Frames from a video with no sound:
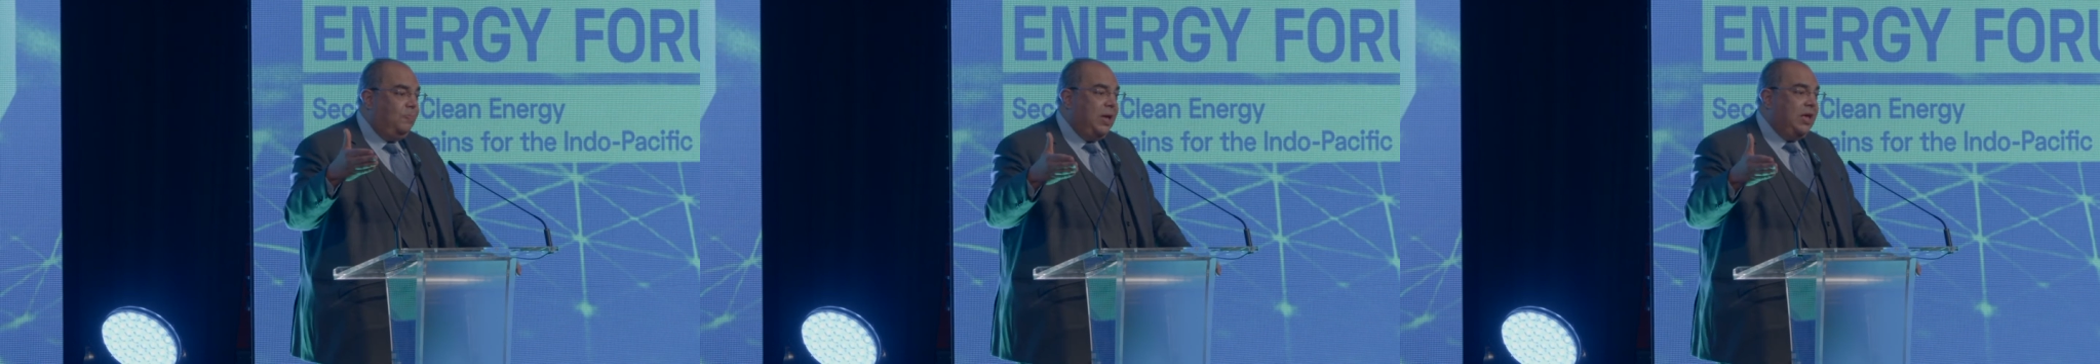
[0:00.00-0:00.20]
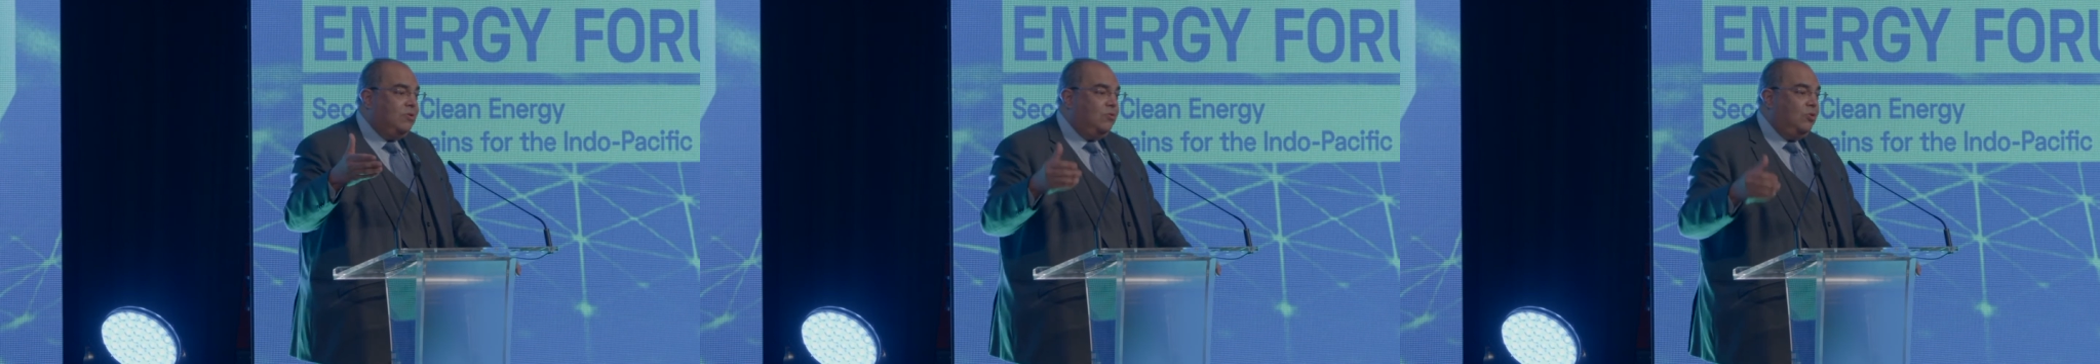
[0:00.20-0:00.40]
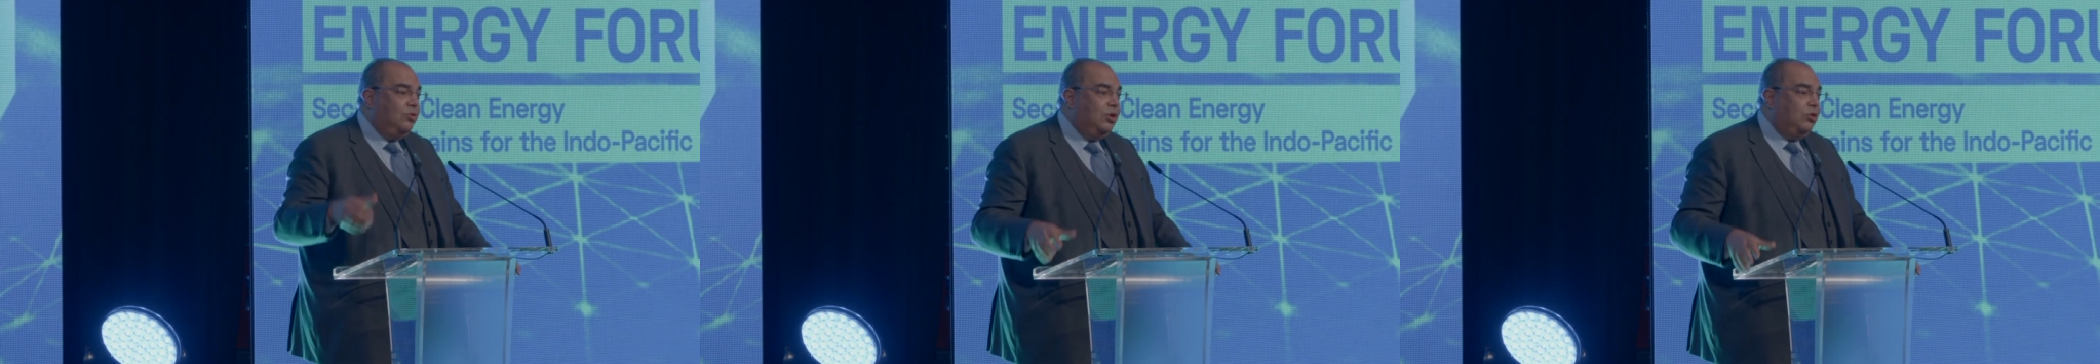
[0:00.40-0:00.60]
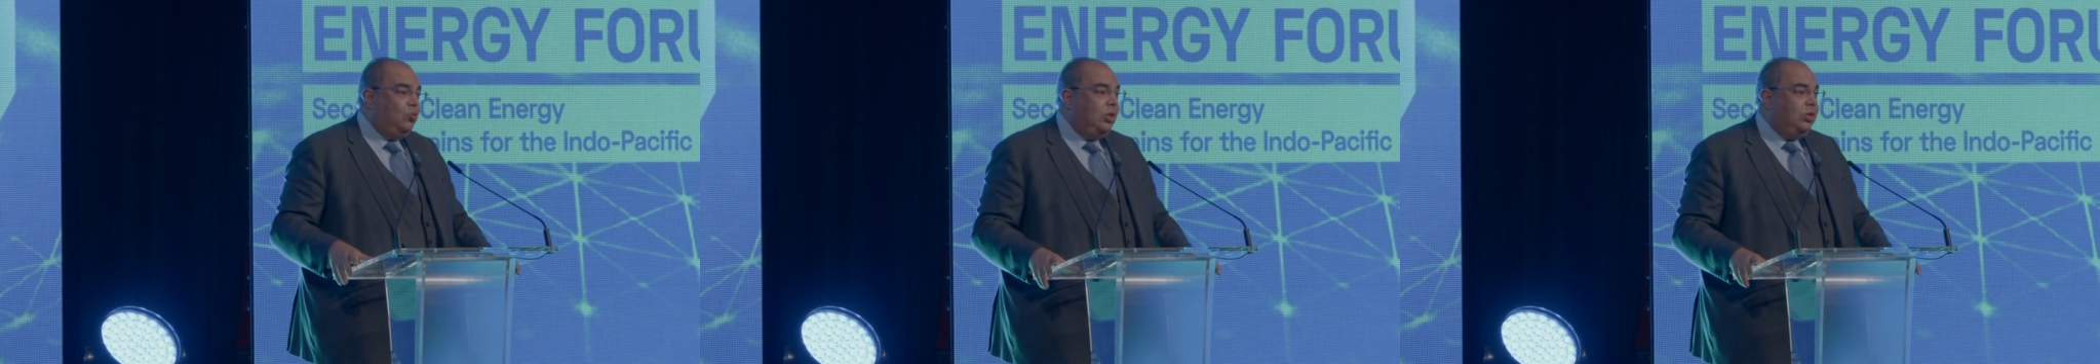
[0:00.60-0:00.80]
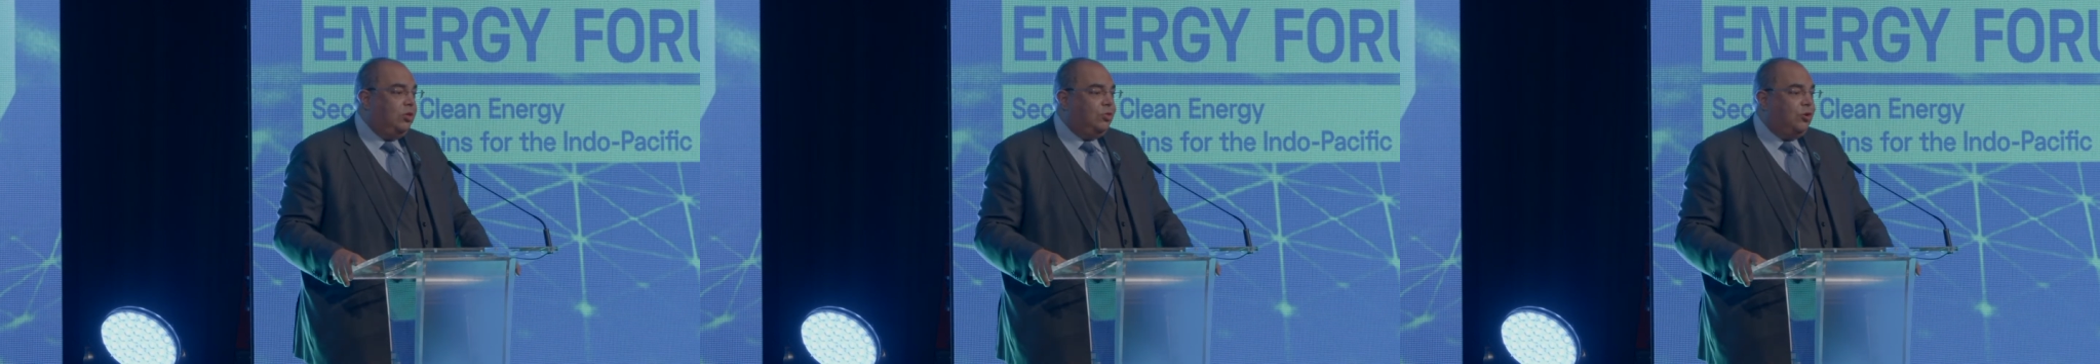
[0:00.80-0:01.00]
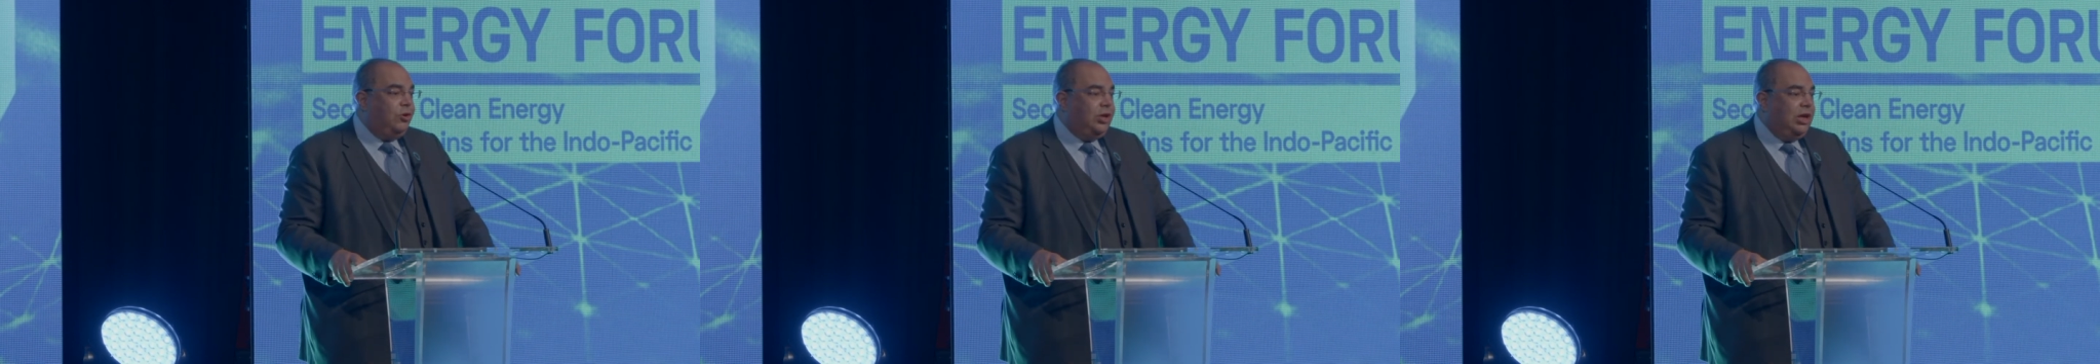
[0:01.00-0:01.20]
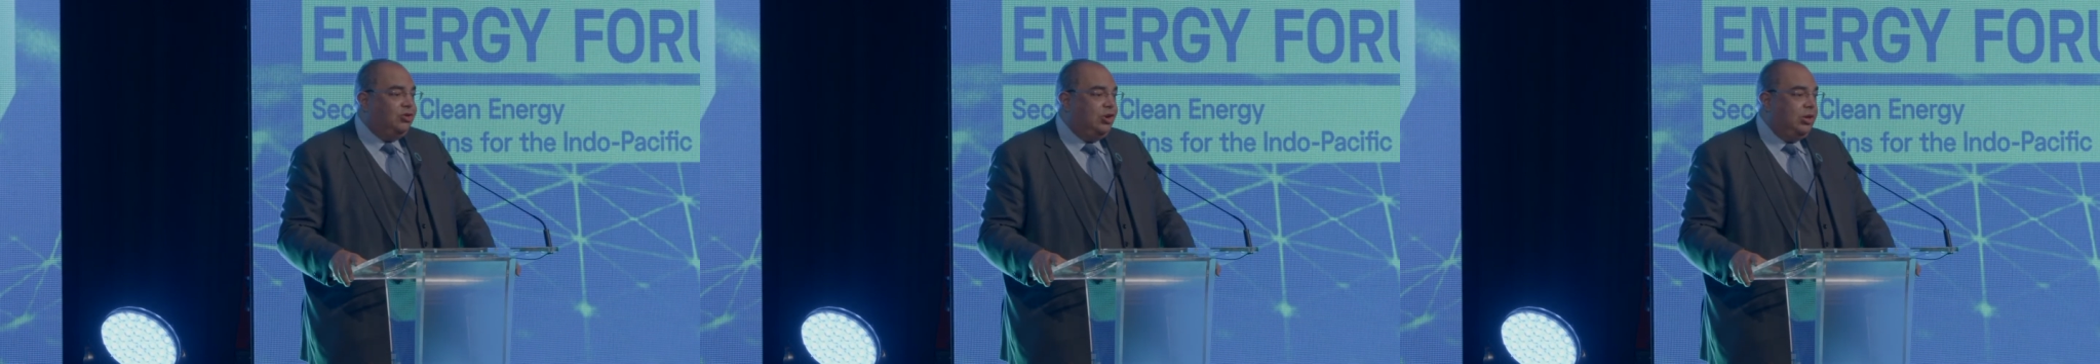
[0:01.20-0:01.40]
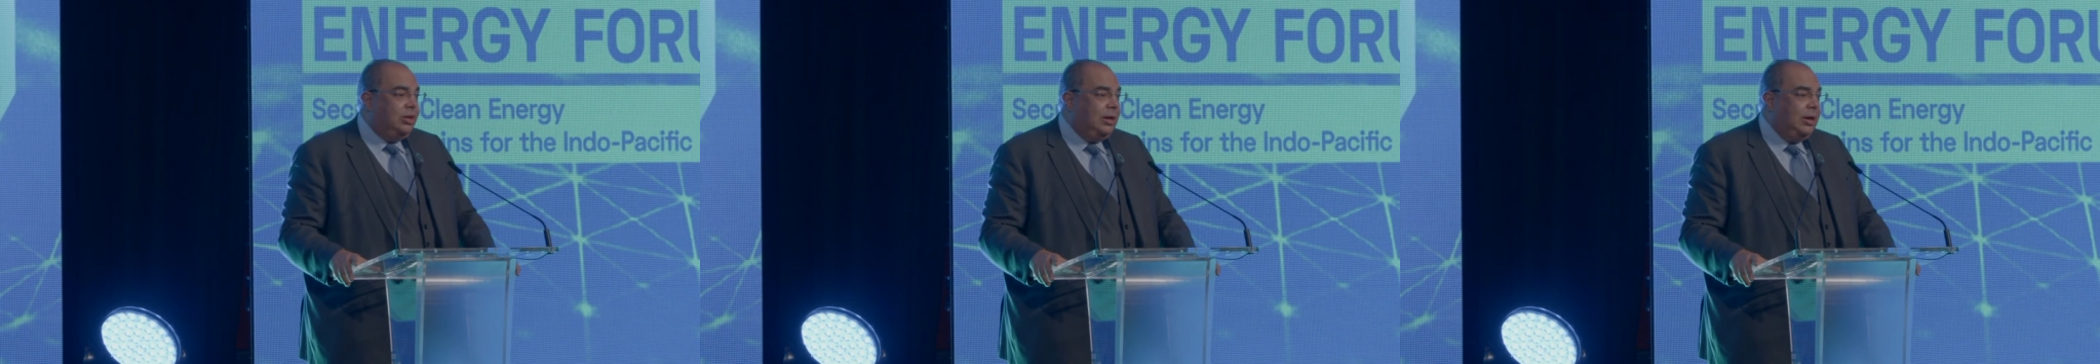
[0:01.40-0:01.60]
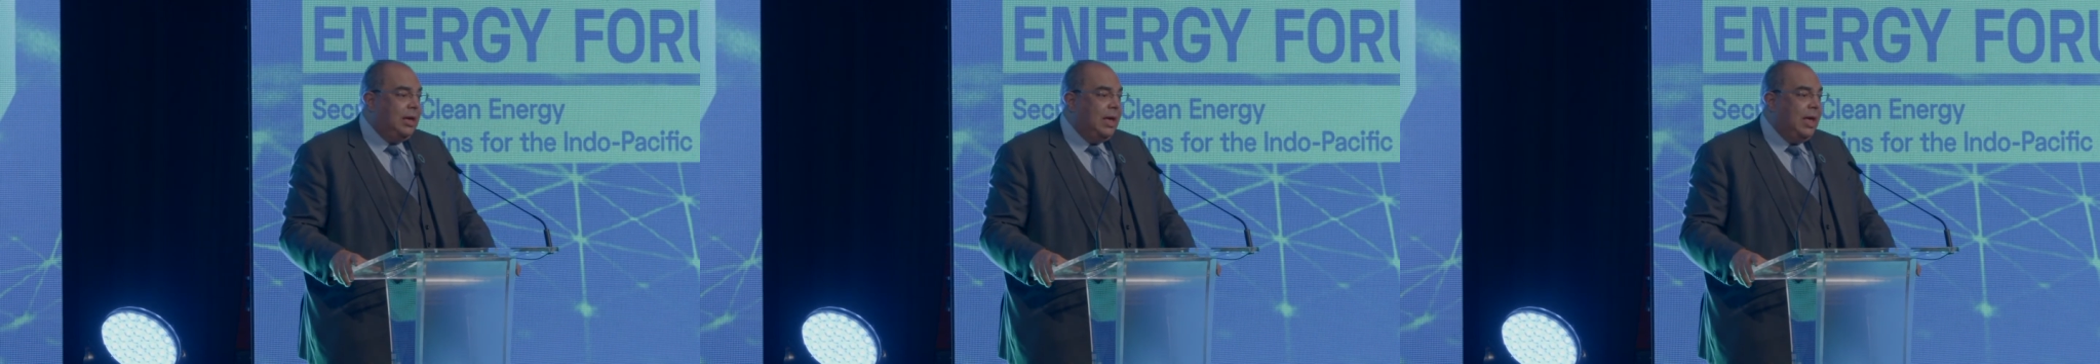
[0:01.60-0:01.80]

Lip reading: based on the 2030 agenda,